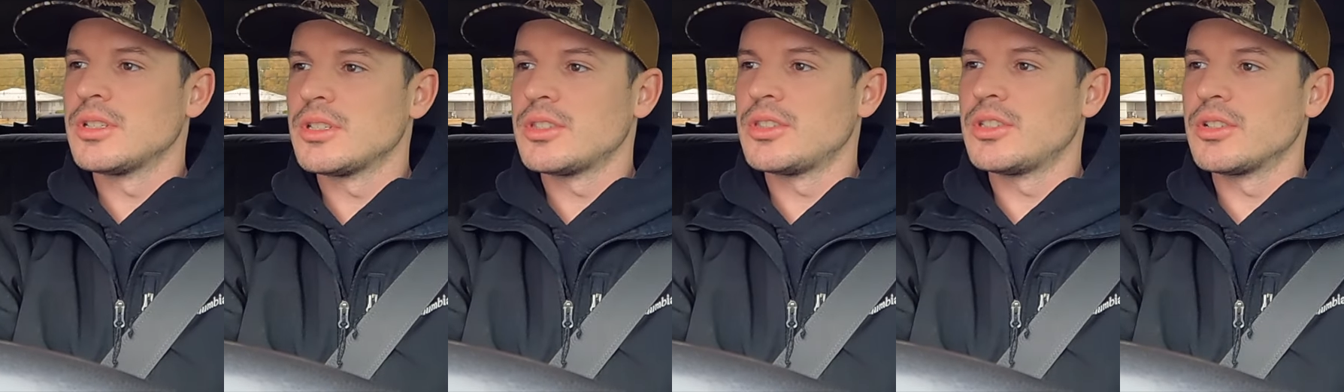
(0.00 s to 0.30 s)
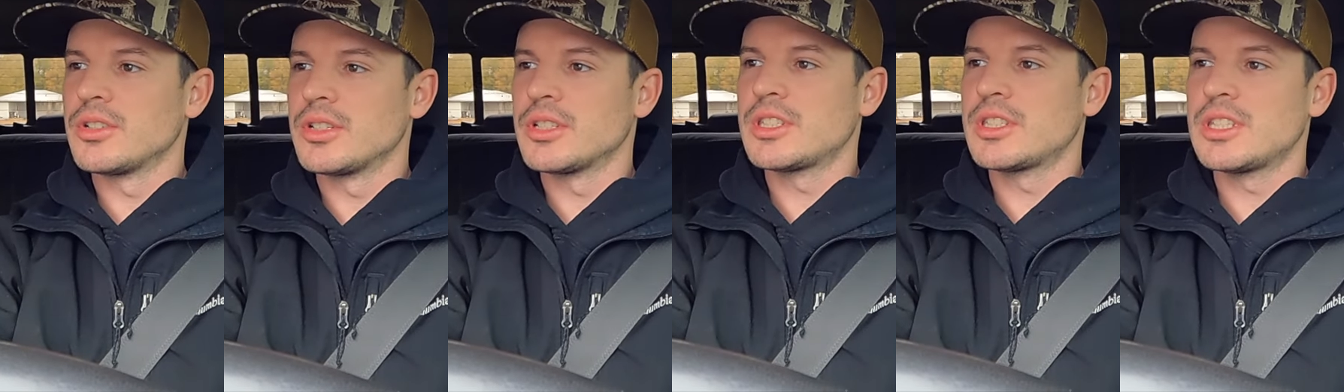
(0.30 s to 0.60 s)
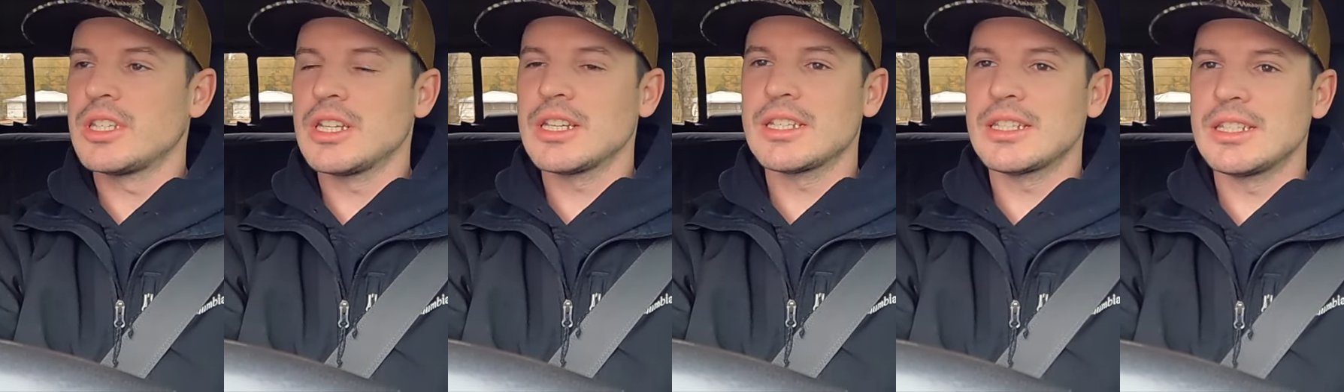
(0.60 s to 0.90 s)
zero to
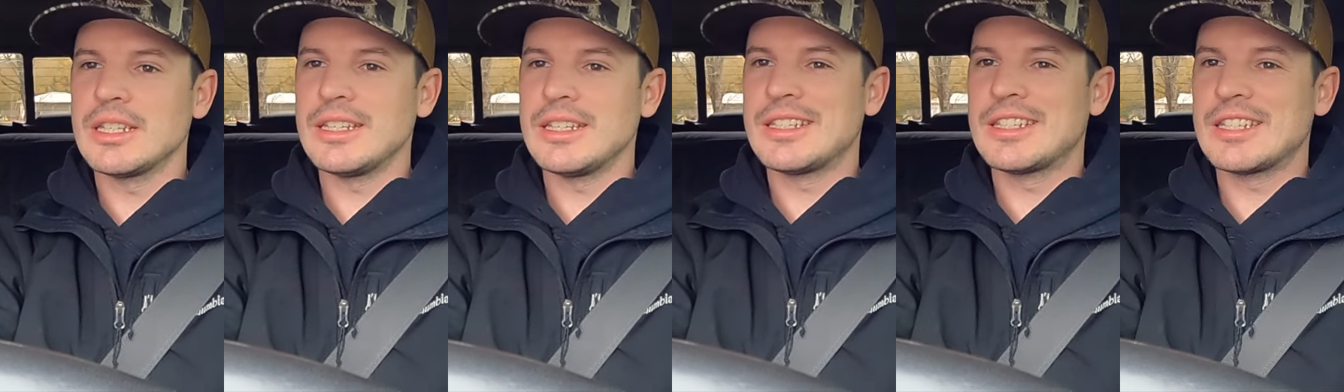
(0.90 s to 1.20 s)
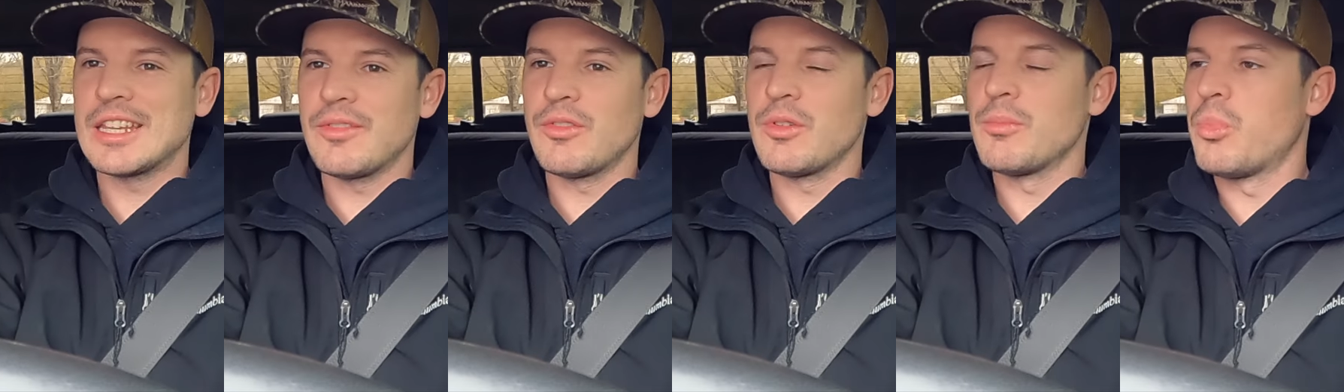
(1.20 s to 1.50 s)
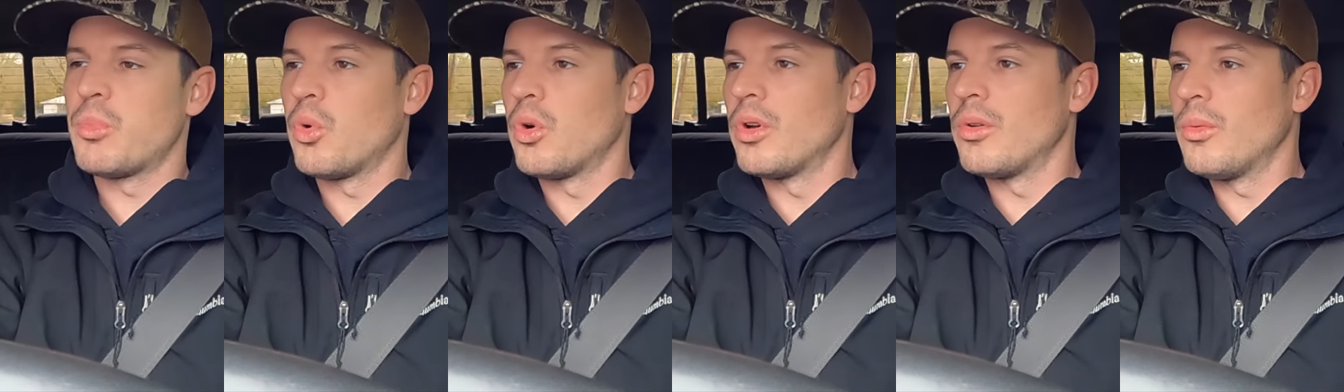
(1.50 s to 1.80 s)
sixty,
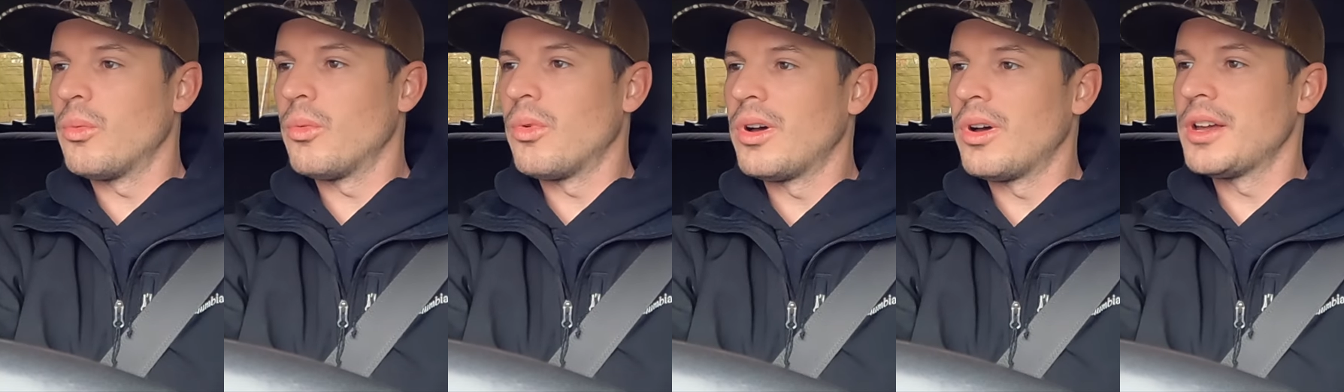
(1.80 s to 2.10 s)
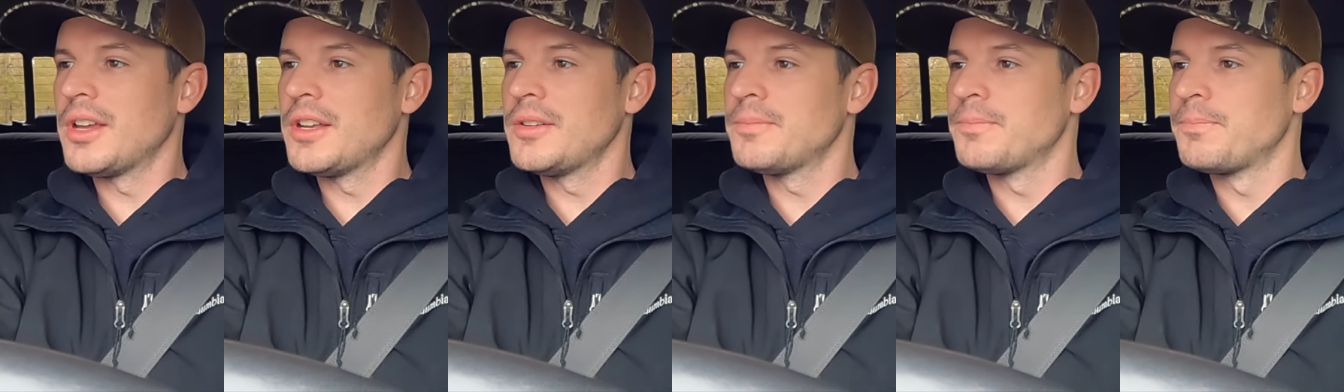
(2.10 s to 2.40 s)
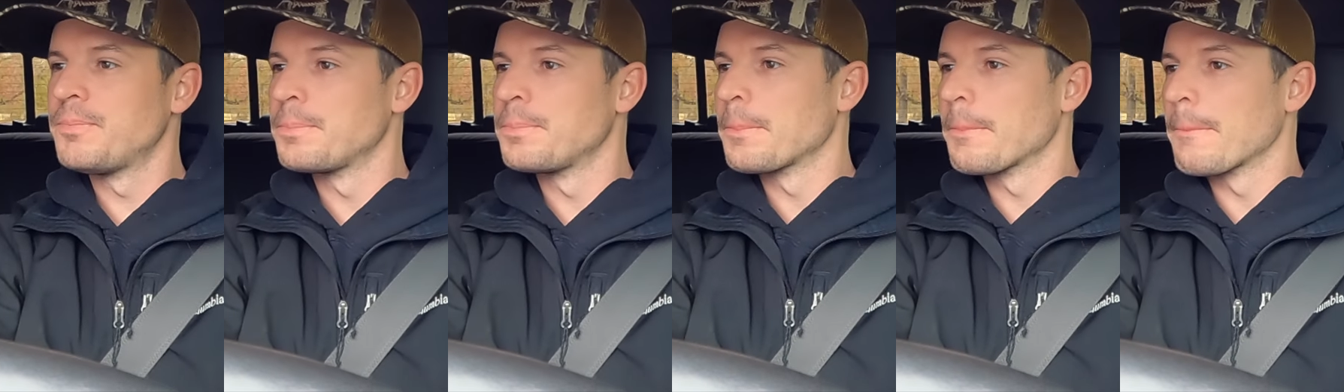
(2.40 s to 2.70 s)
seven point
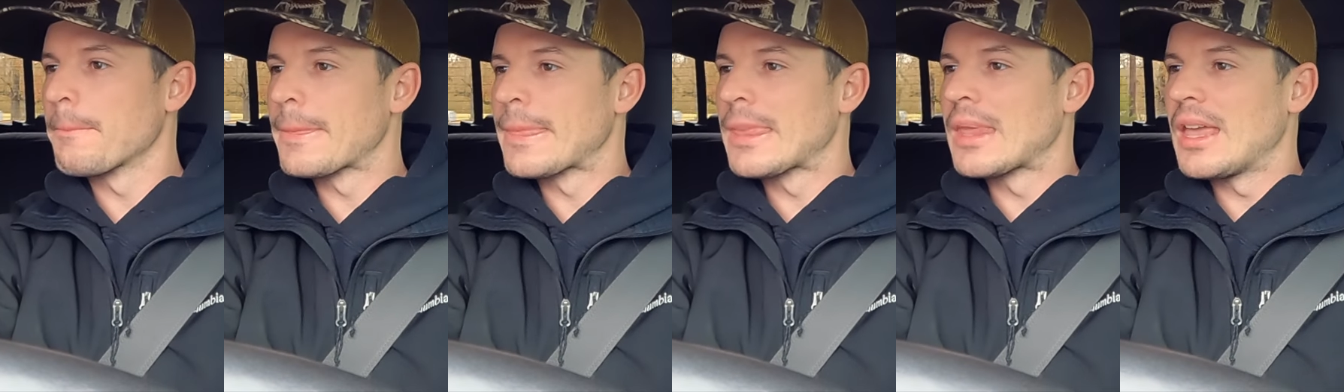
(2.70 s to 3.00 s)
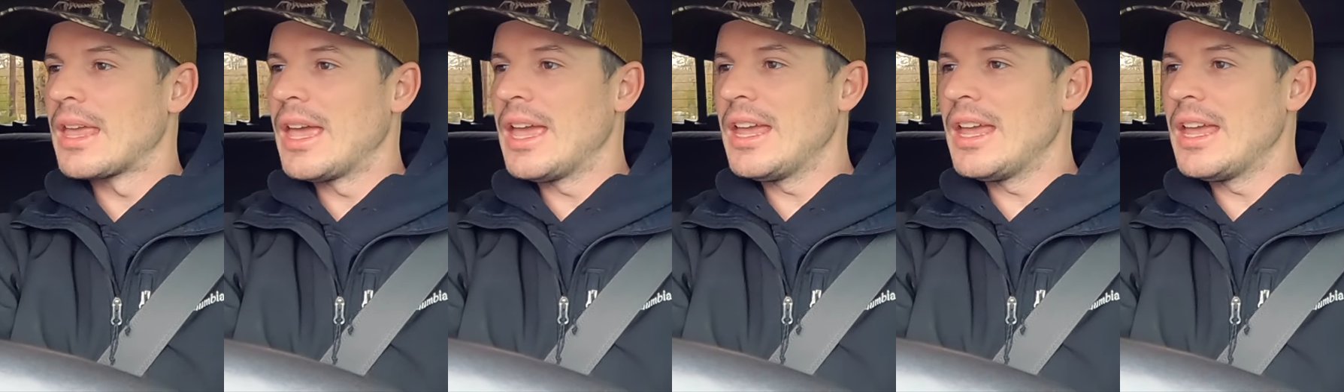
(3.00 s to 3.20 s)
one,